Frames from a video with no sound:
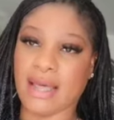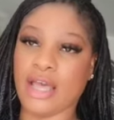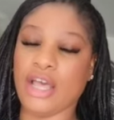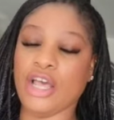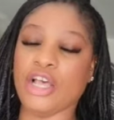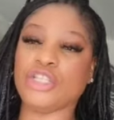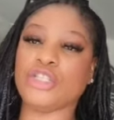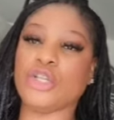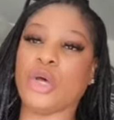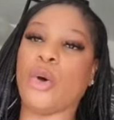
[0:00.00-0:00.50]

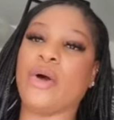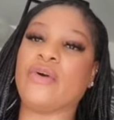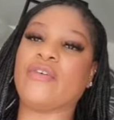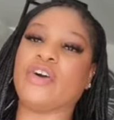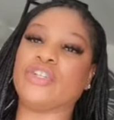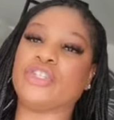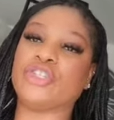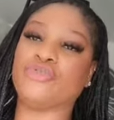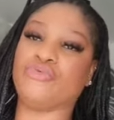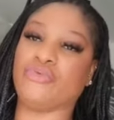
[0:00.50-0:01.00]
So I've got
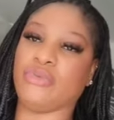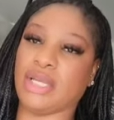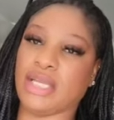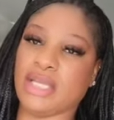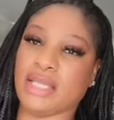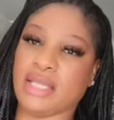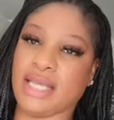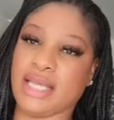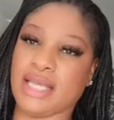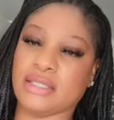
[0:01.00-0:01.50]
to drink
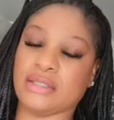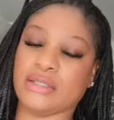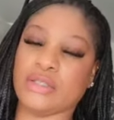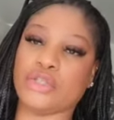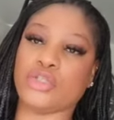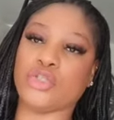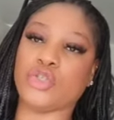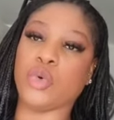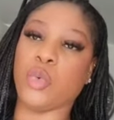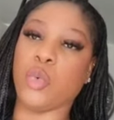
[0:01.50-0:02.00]
this
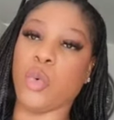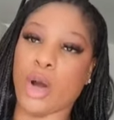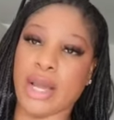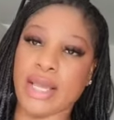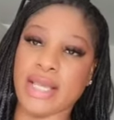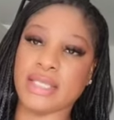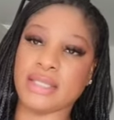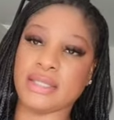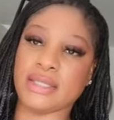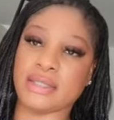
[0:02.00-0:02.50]

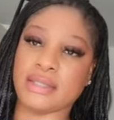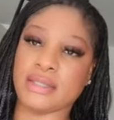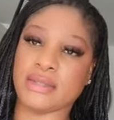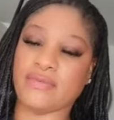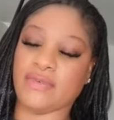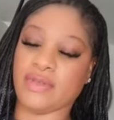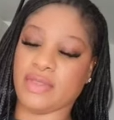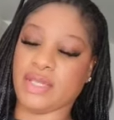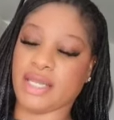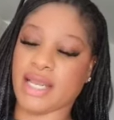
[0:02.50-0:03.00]
twice
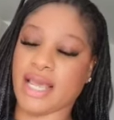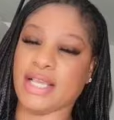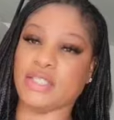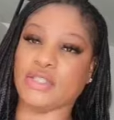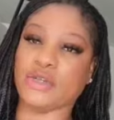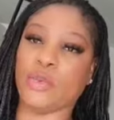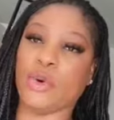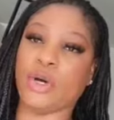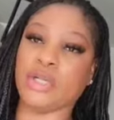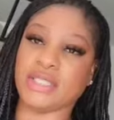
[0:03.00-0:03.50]
for the day. So
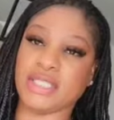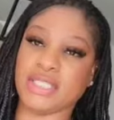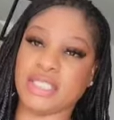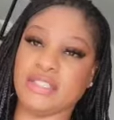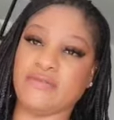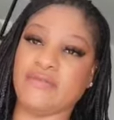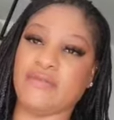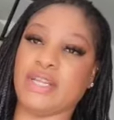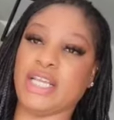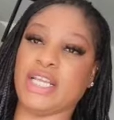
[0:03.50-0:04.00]
once this is
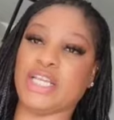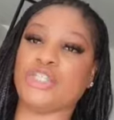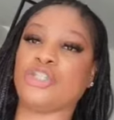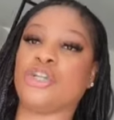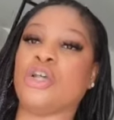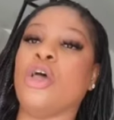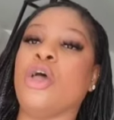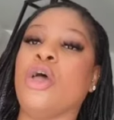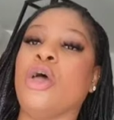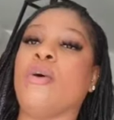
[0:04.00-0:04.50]
finished,
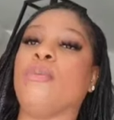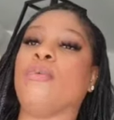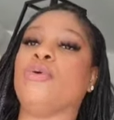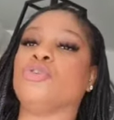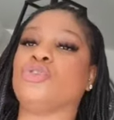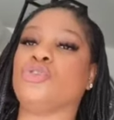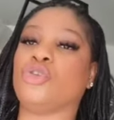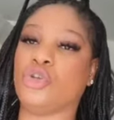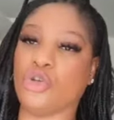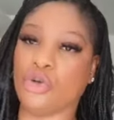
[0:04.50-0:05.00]
put
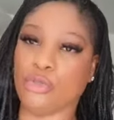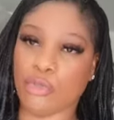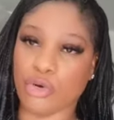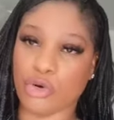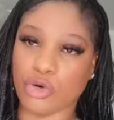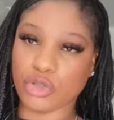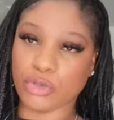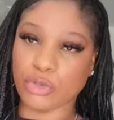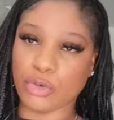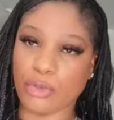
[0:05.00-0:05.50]
two more
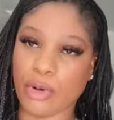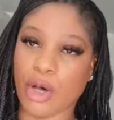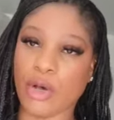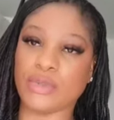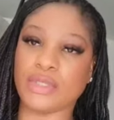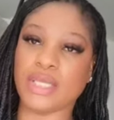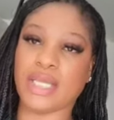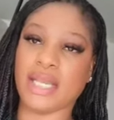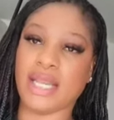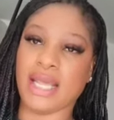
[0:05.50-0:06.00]
small bottles
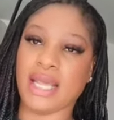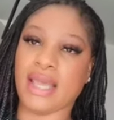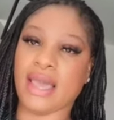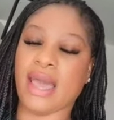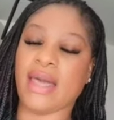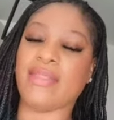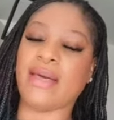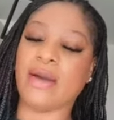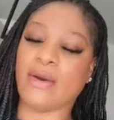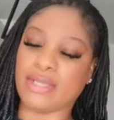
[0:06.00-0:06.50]
in here
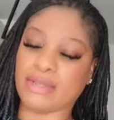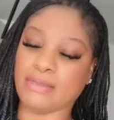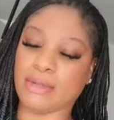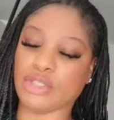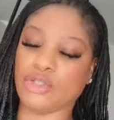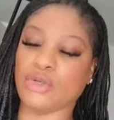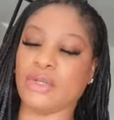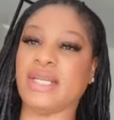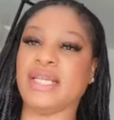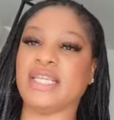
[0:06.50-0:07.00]
and that was my
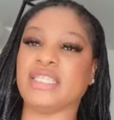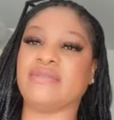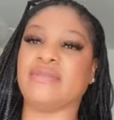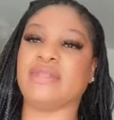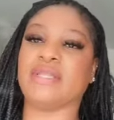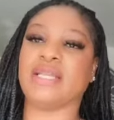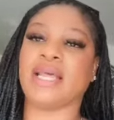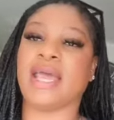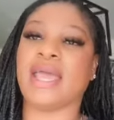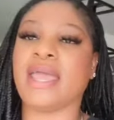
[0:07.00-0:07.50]
two litres for the
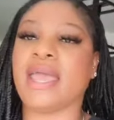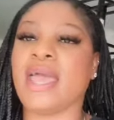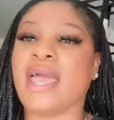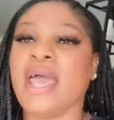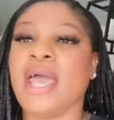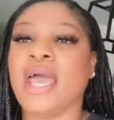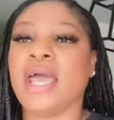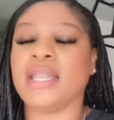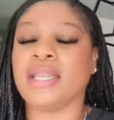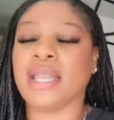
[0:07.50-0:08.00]
day.
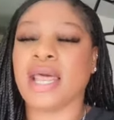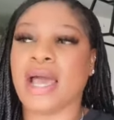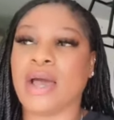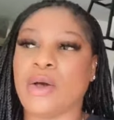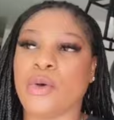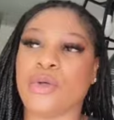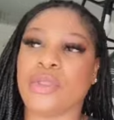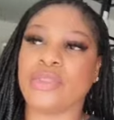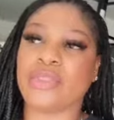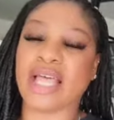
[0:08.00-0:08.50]
Now,
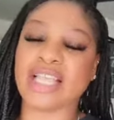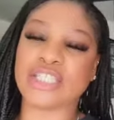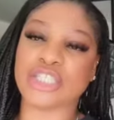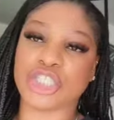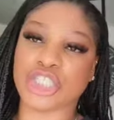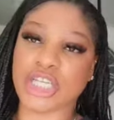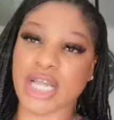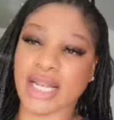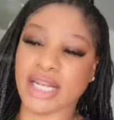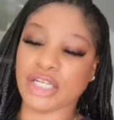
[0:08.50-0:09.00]
that's a
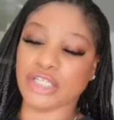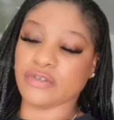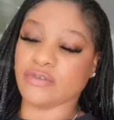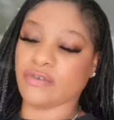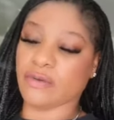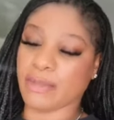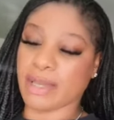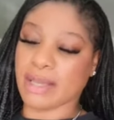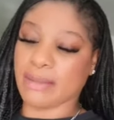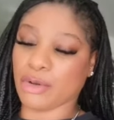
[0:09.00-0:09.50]
challenge for
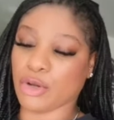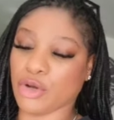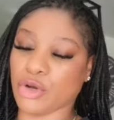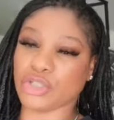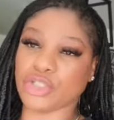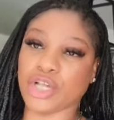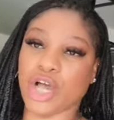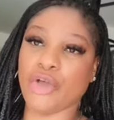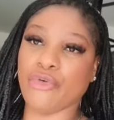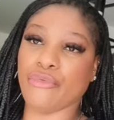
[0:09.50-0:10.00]
me because
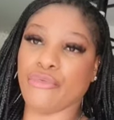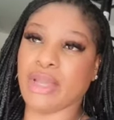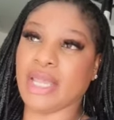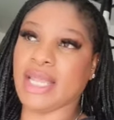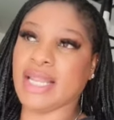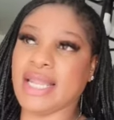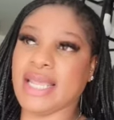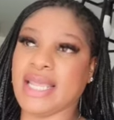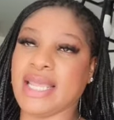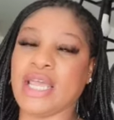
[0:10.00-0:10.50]
I
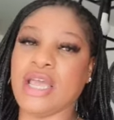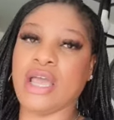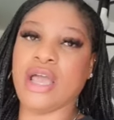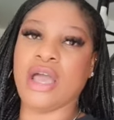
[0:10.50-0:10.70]
really...